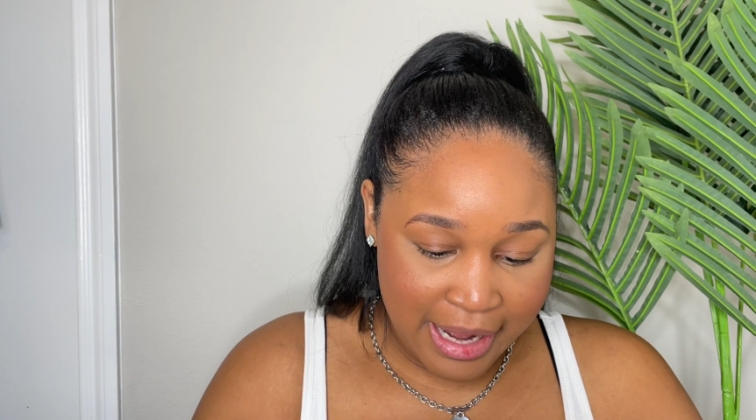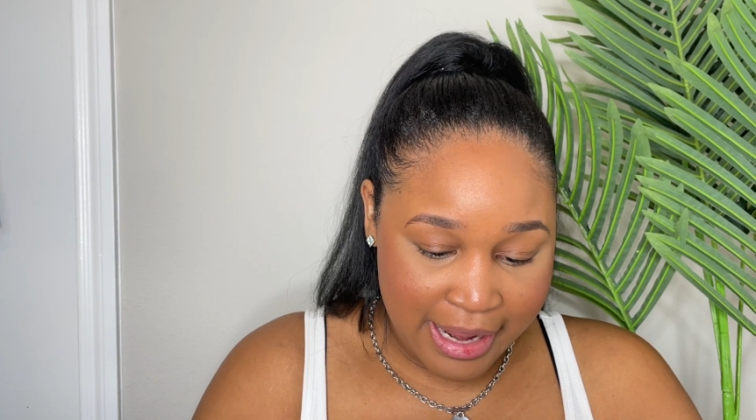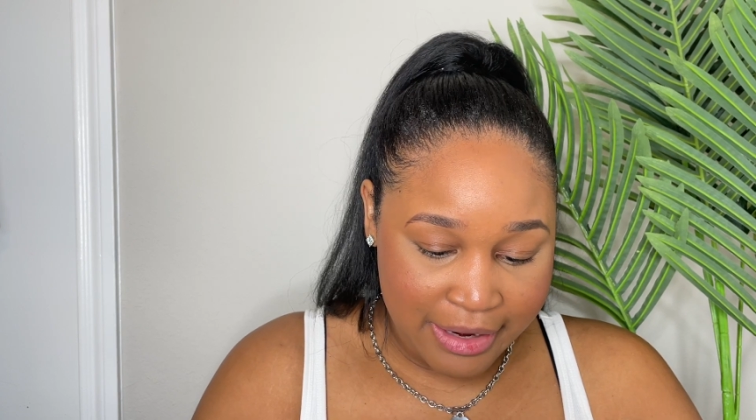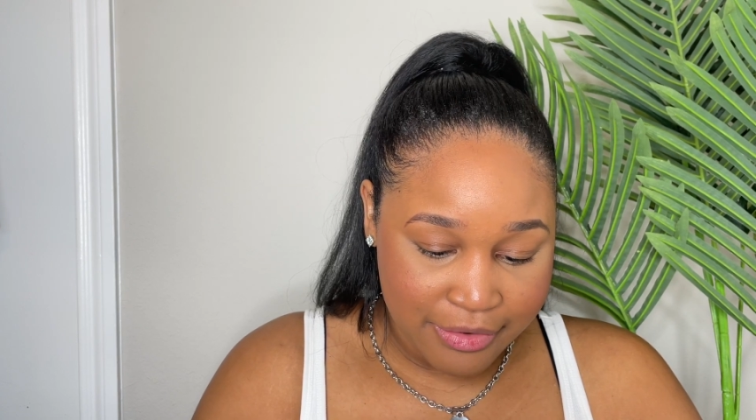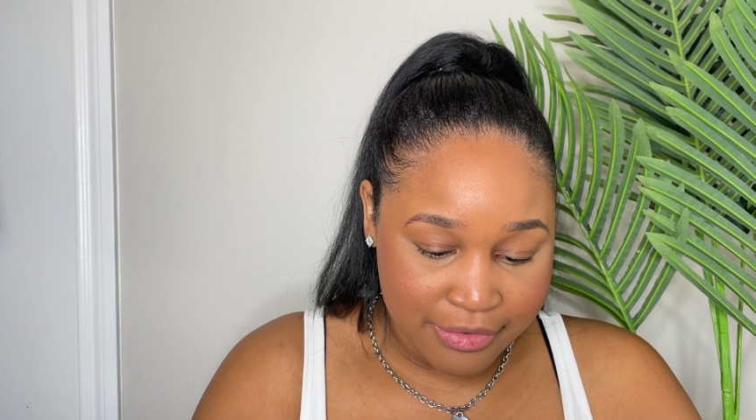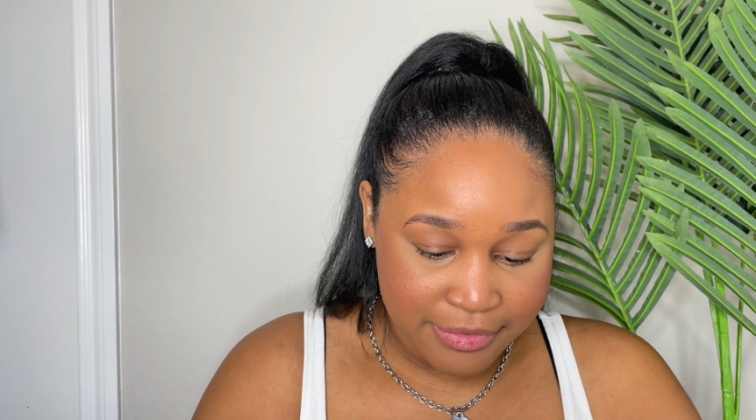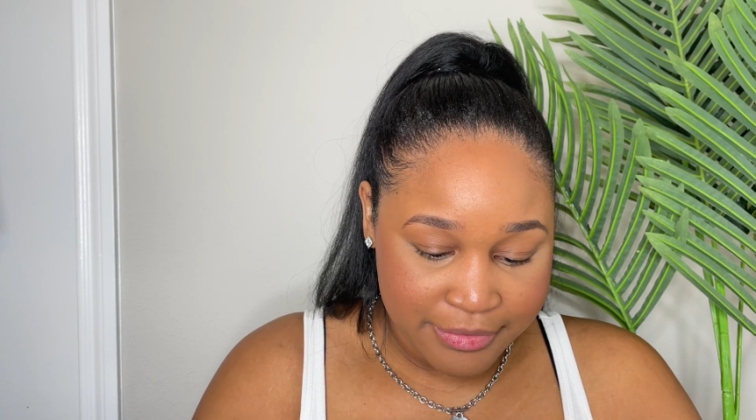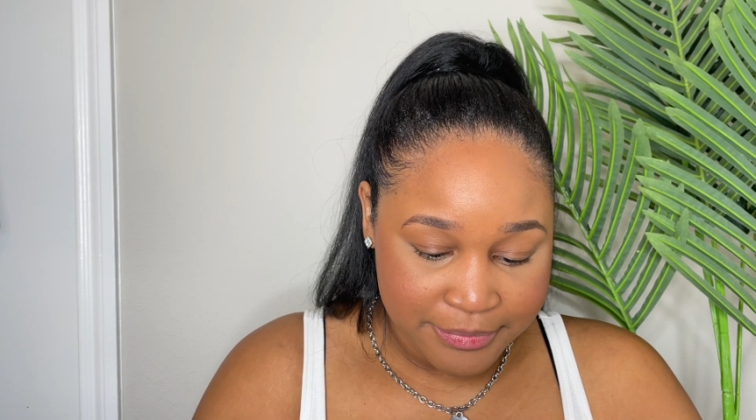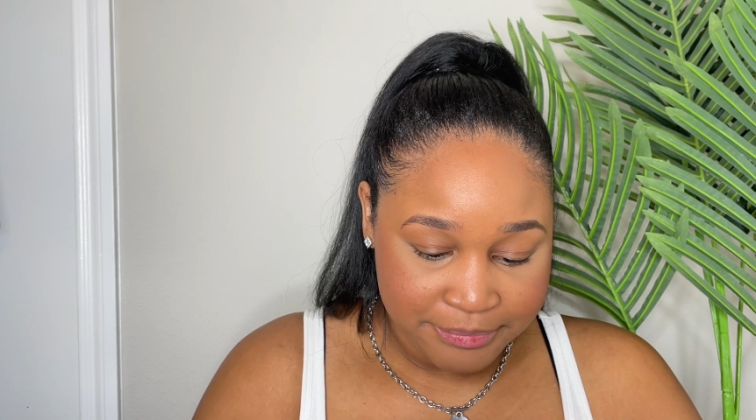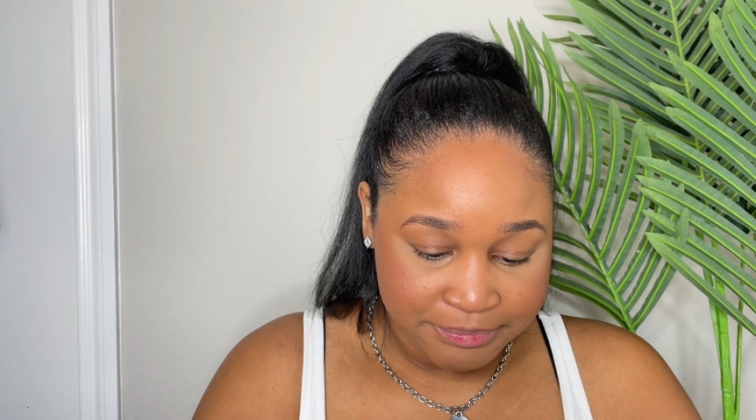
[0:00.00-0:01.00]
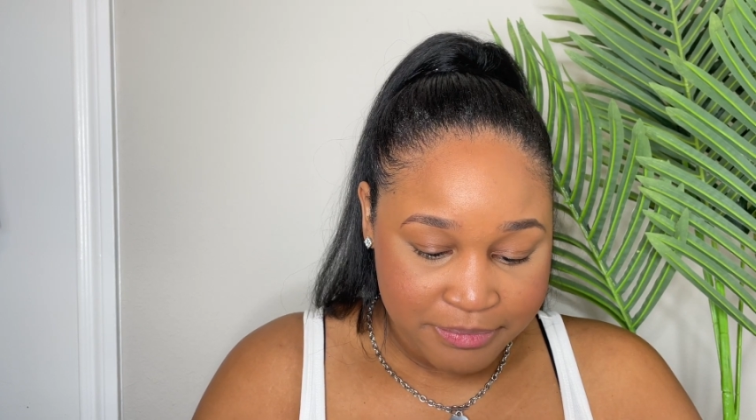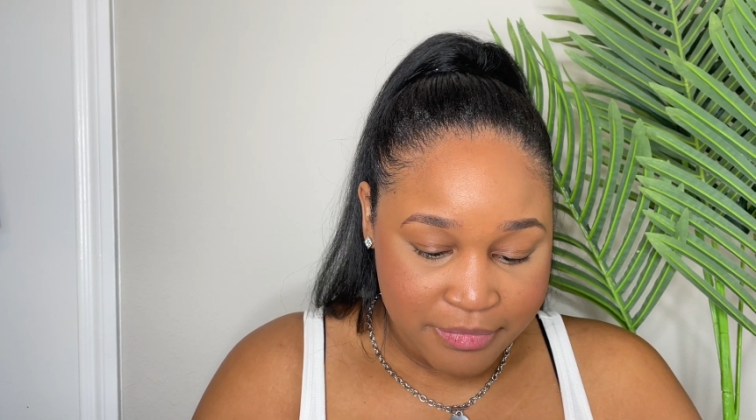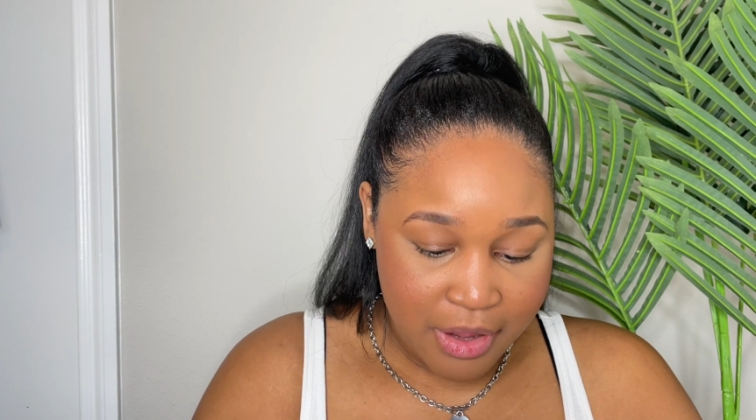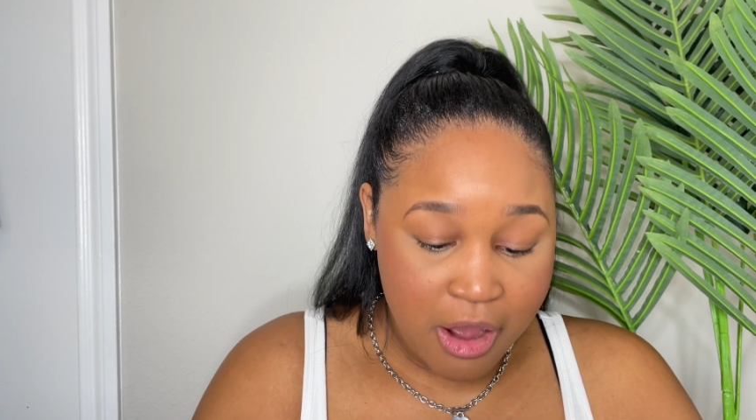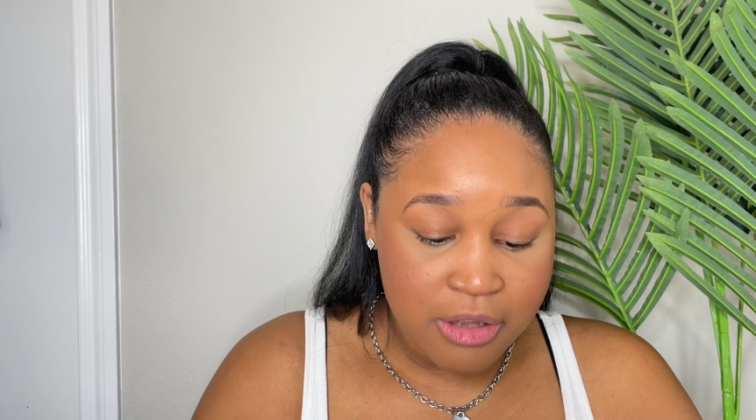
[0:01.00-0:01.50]
angle
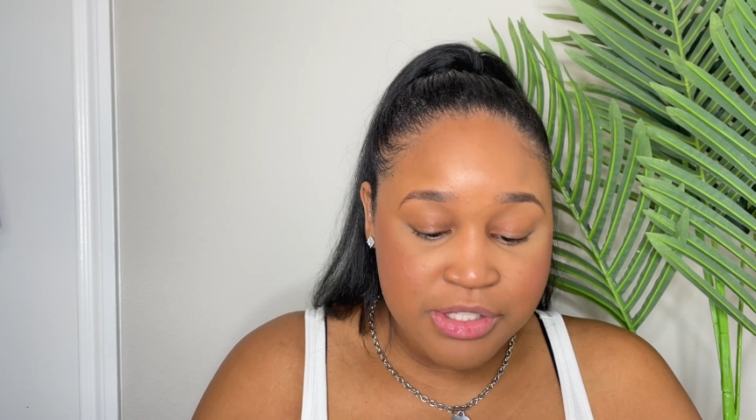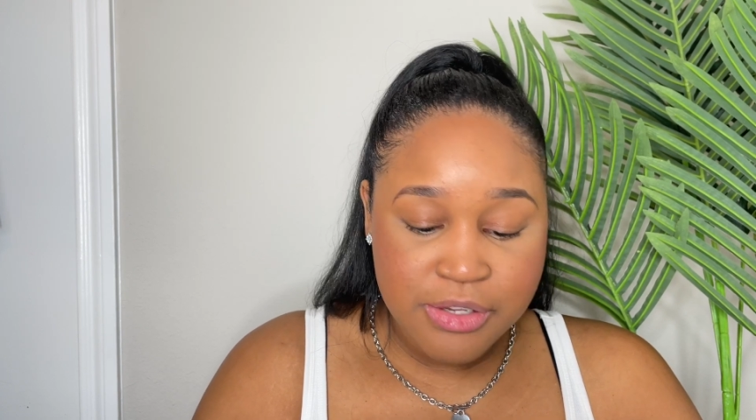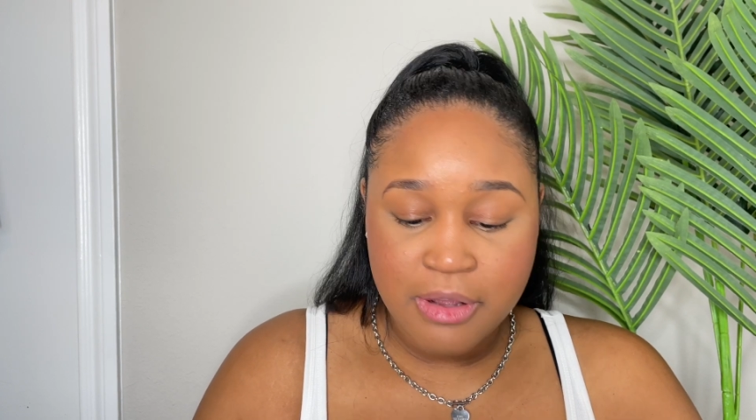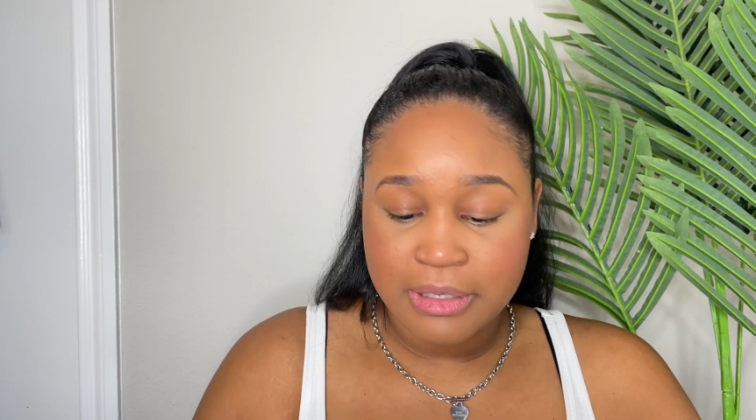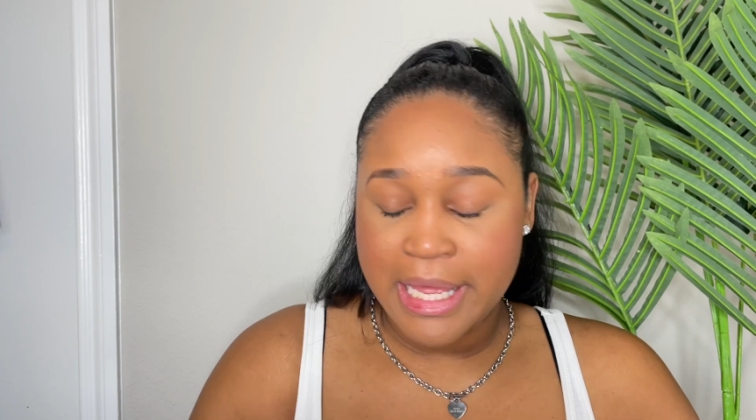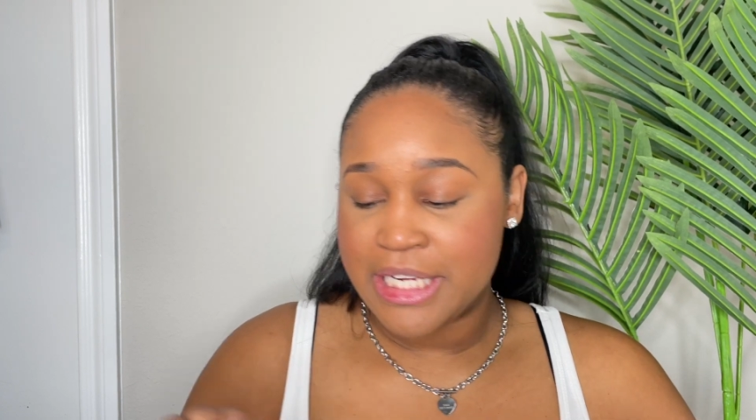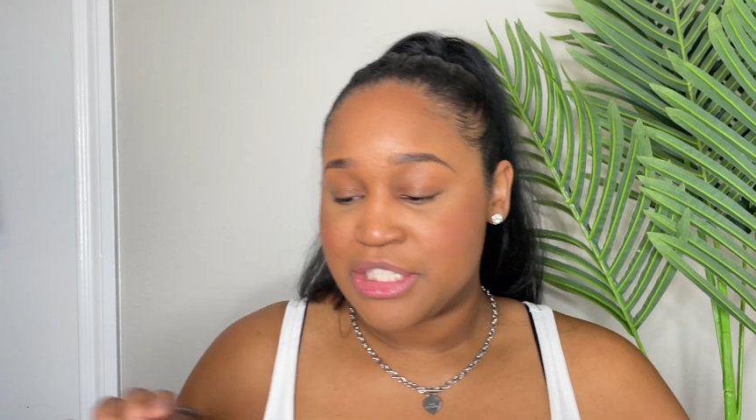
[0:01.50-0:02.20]
onto your lash